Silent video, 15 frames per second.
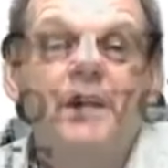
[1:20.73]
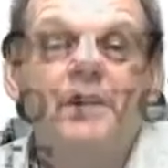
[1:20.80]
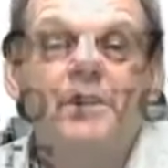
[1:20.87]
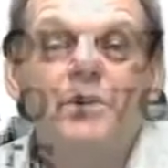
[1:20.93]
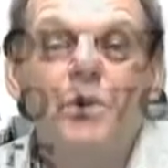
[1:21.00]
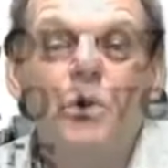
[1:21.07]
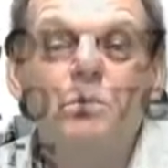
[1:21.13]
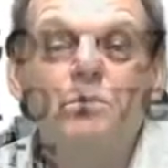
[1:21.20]

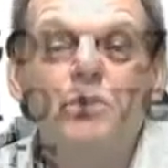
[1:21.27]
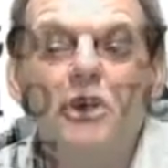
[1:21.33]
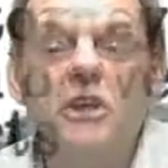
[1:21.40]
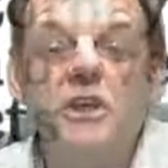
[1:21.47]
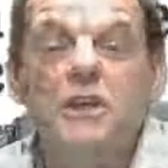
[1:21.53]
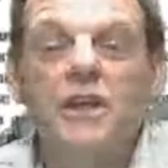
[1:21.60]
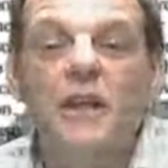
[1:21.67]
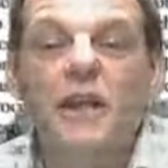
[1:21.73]
The Nome
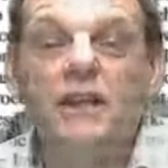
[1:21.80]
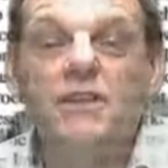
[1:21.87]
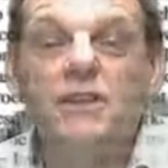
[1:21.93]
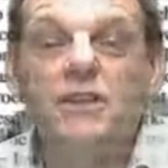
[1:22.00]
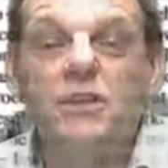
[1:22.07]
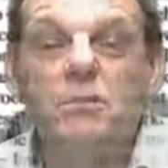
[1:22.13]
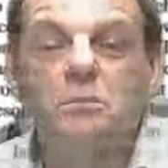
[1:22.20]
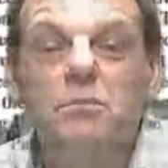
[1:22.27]
Nugget has a
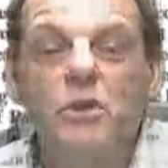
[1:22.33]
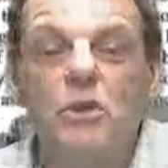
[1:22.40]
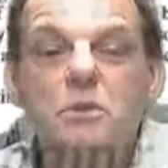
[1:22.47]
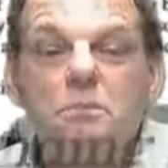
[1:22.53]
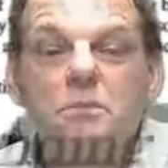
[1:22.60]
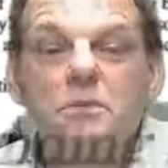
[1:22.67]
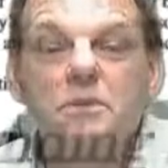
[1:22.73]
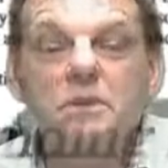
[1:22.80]
little
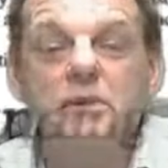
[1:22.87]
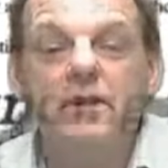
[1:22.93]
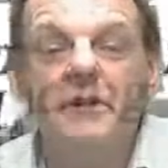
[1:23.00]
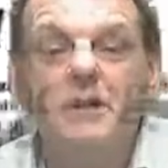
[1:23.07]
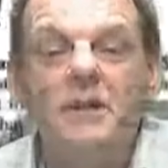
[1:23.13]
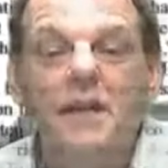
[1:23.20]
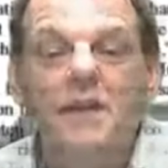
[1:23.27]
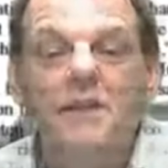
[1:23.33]
blurb
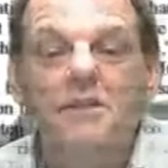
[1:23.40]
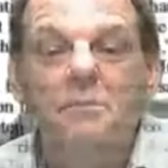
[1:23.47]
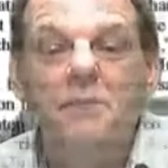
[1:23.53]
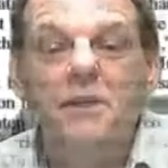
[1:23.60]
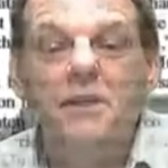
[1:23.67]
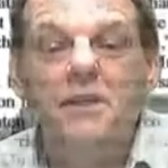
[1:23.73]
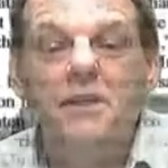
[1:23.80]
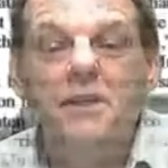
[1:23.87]
and it's a
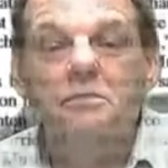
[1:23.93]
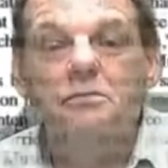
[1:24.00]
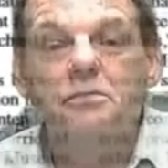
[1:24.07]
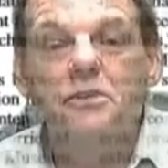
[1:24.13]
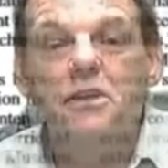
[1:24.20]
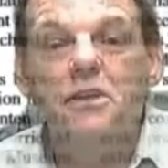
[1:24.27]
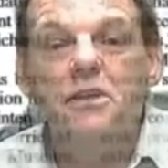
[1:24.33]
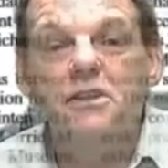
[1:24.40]
PDF
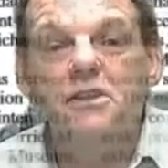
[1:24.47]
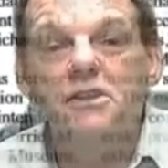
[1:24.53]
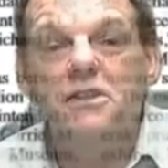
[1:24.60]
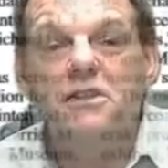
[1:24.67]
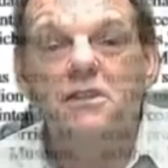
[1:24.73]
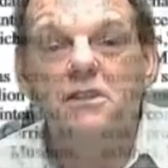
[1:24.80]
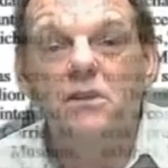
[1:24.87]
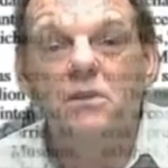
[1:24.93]
file. It's
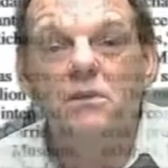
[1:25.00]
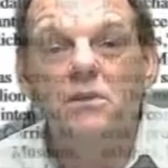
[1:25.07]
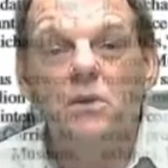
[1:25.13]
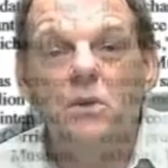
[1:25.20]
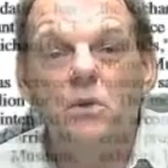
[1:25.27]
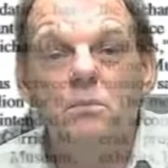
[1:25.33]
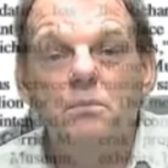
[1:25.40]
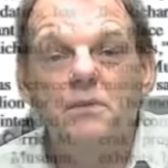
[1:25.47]
slow to
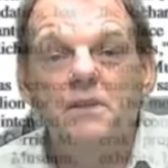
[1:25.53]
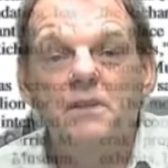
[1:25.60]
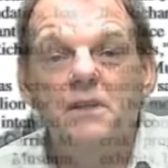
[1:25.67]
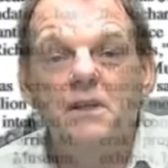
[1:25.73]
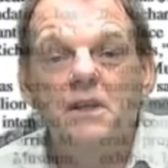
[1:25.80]
open.